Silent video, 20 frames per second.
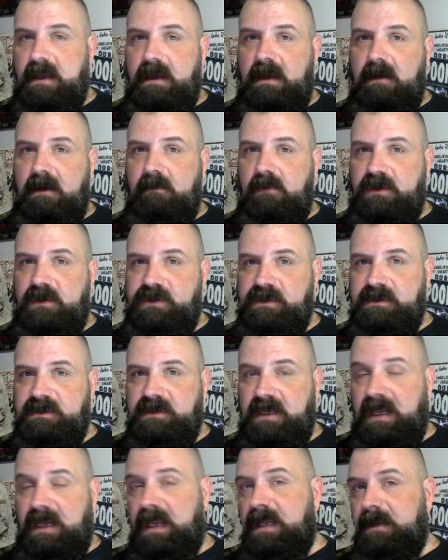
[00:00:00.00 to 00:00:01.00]
which is,
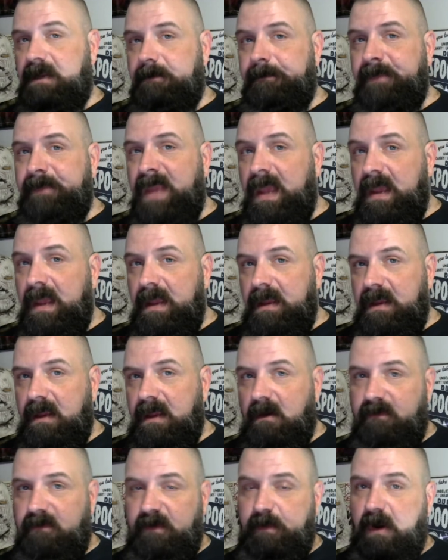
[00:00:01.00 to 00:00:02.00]
again,
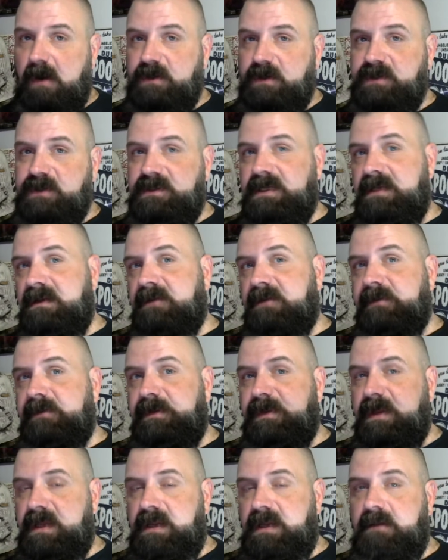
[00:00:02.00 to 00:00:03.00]
if you purchase it and
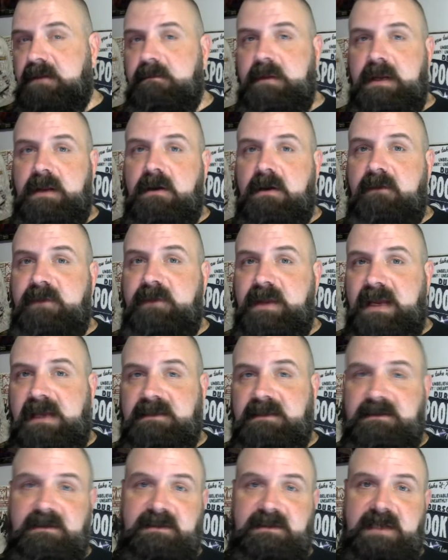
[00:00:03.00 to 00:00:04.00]
everything, if you
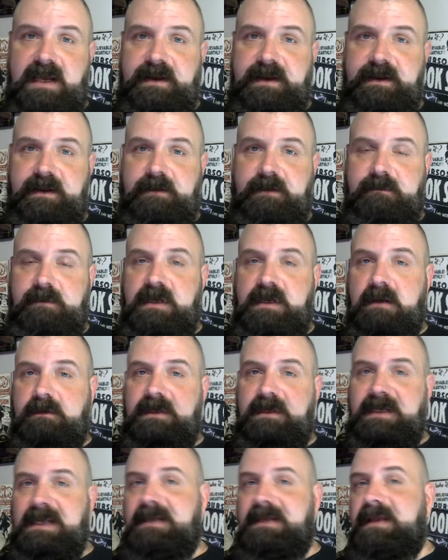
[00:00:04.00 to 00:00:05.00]
guys decided
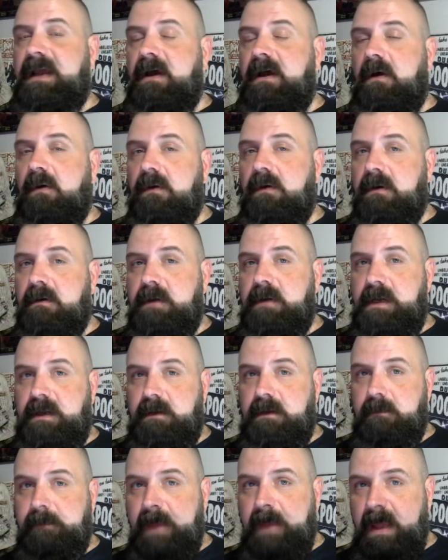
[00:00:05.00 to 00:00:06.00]
to detail or
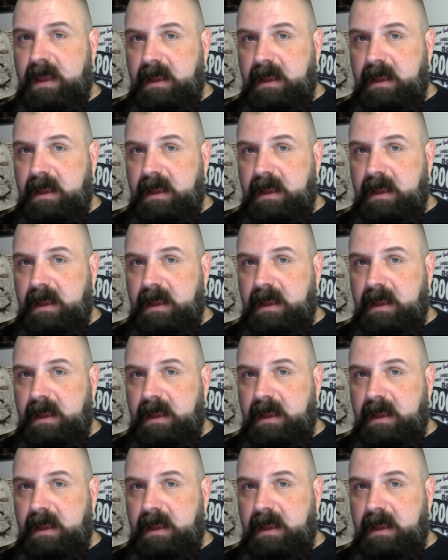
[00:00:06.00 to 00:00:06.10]
kind